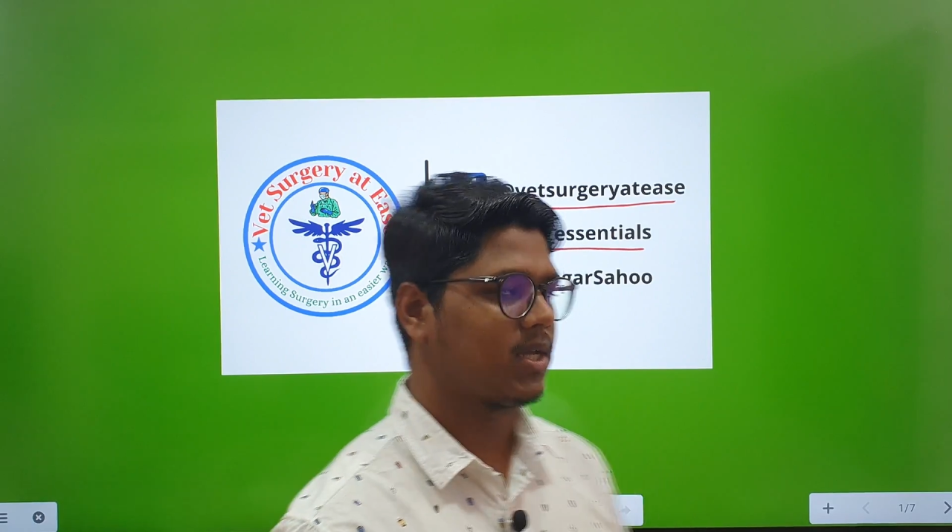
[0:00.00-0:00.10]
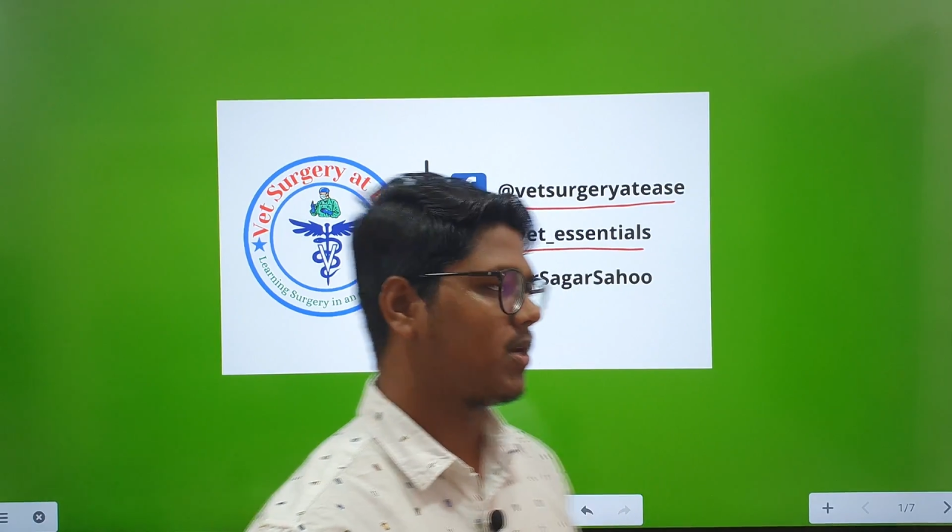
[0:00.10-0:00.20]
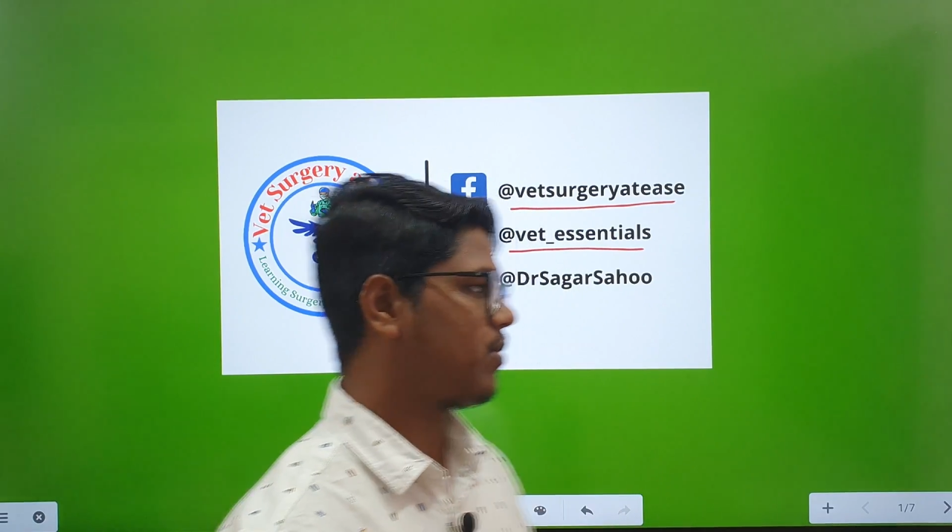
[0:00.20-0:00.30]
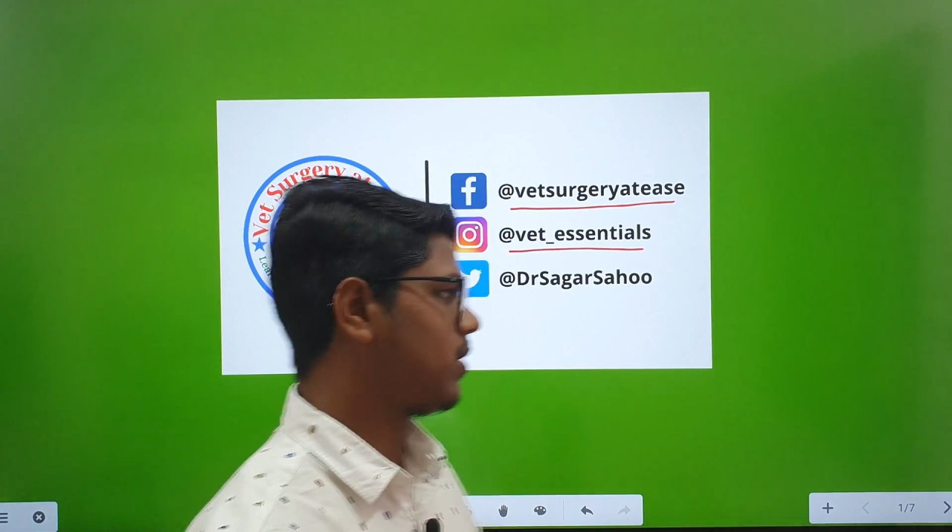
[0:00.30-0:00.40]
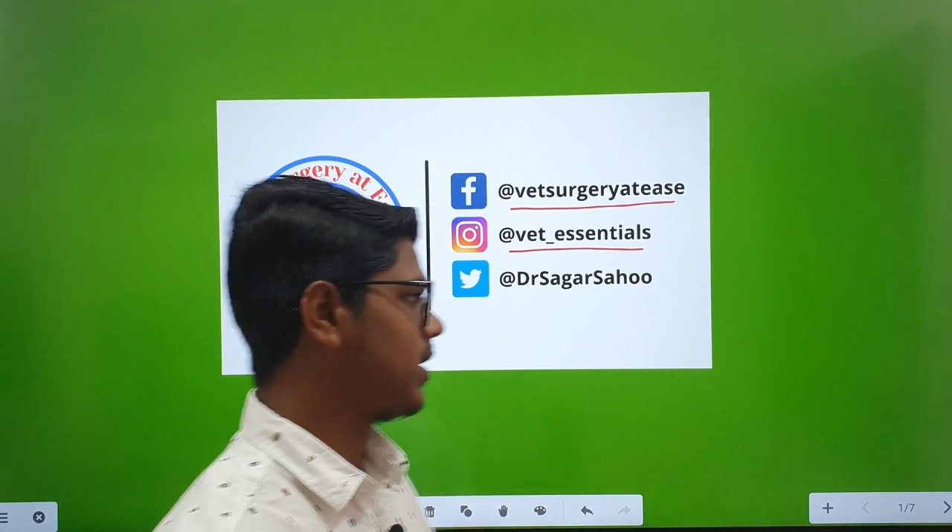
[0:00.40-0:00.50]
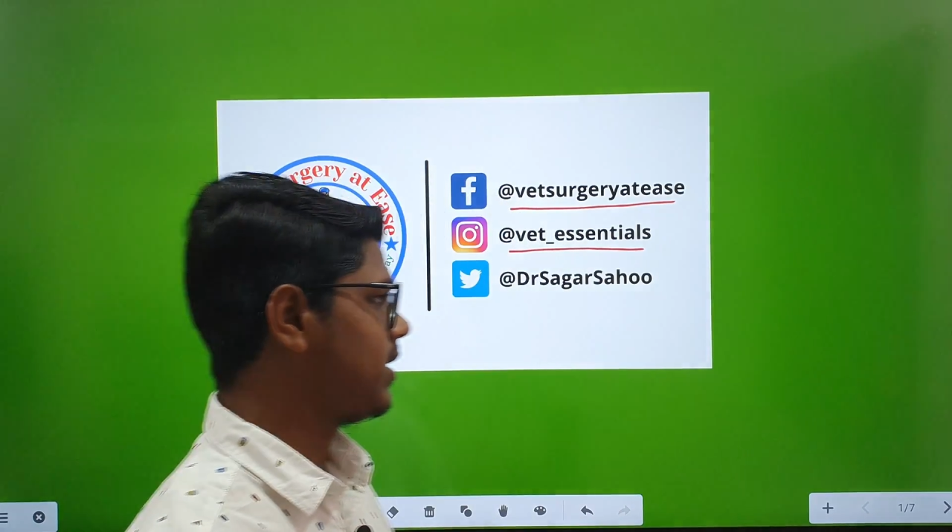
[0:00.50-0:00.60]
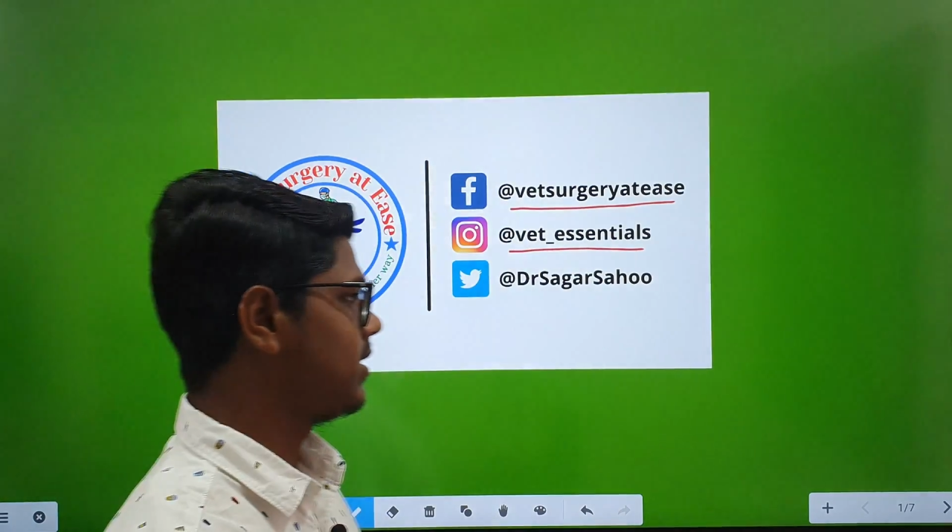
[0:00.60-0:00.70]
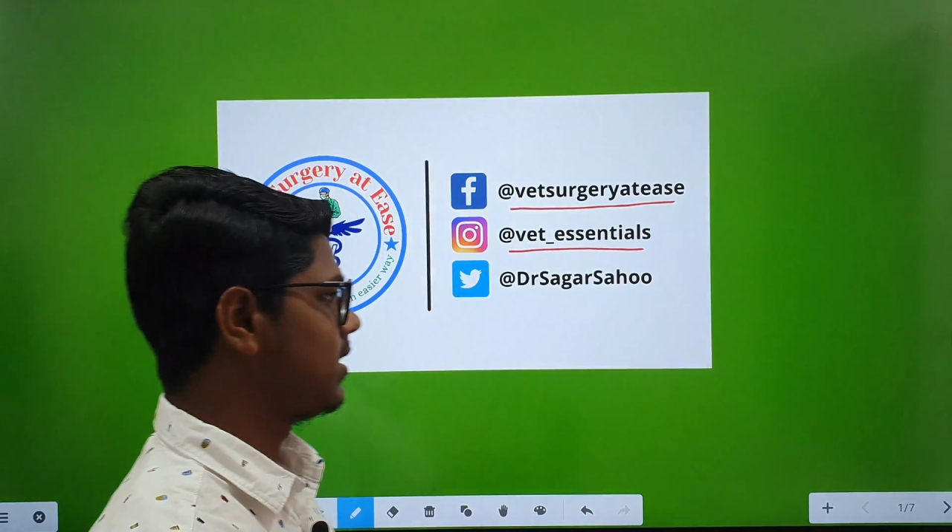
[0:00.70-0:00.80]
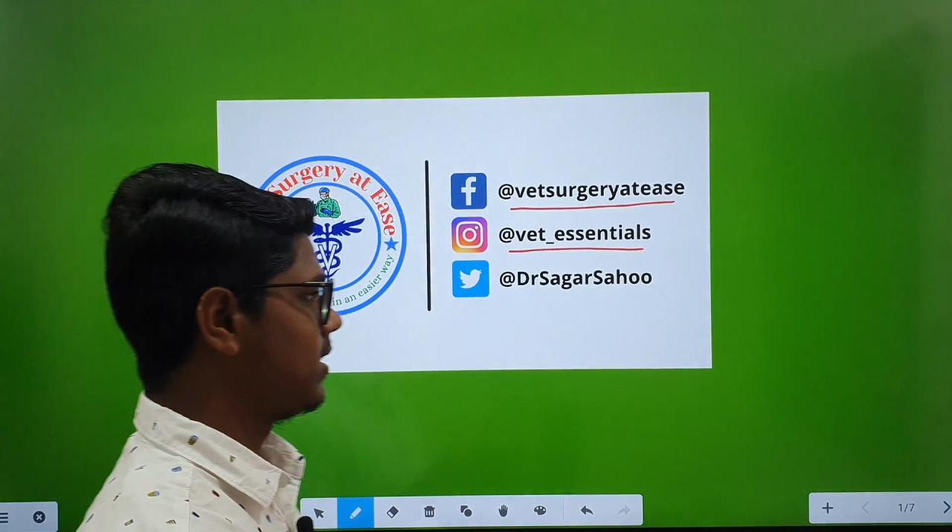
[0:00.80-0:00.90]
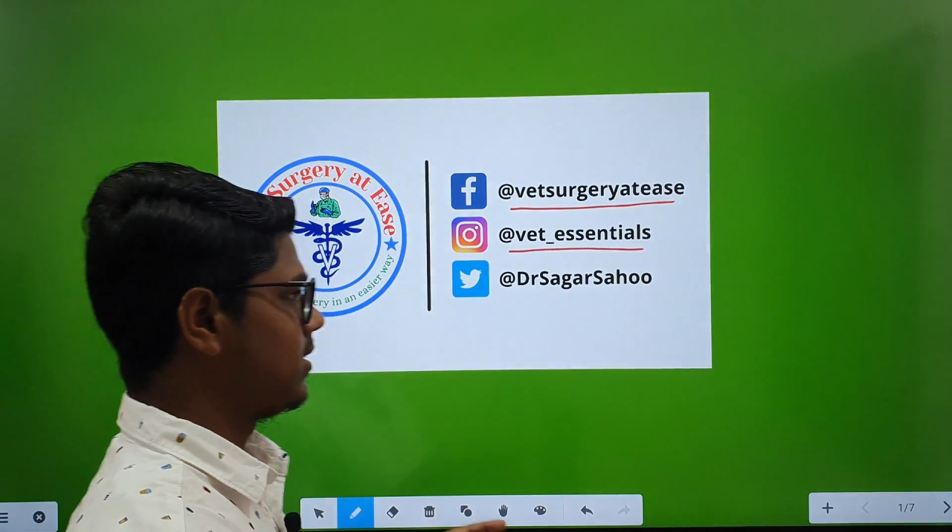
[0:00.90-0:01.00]
I have
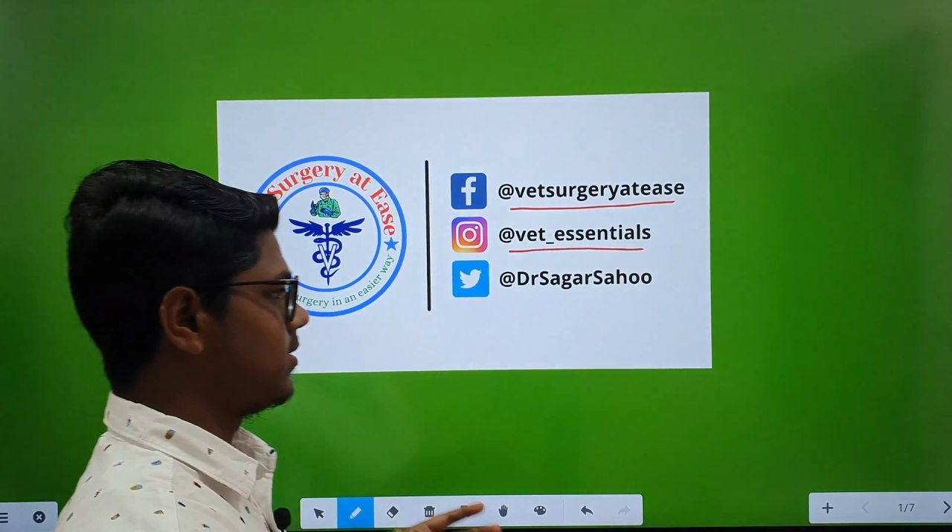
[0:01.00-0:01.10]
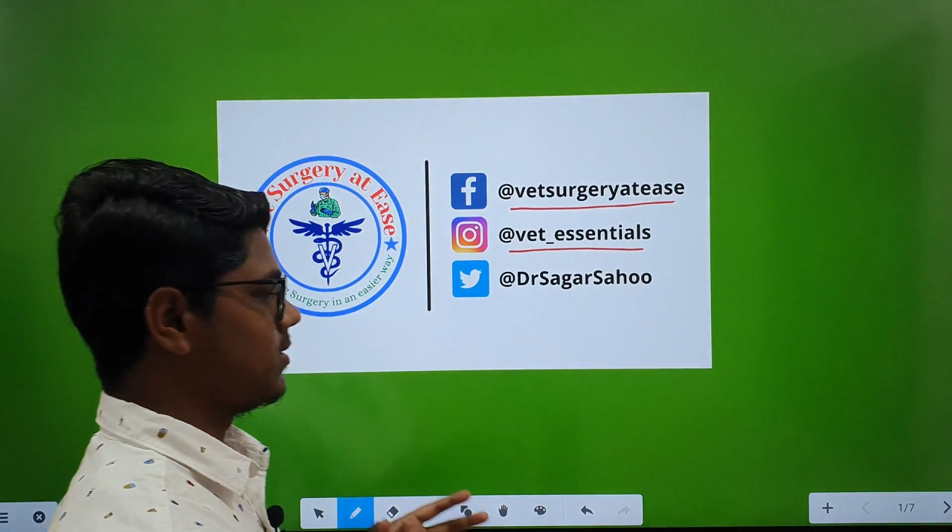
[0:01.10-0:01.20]
already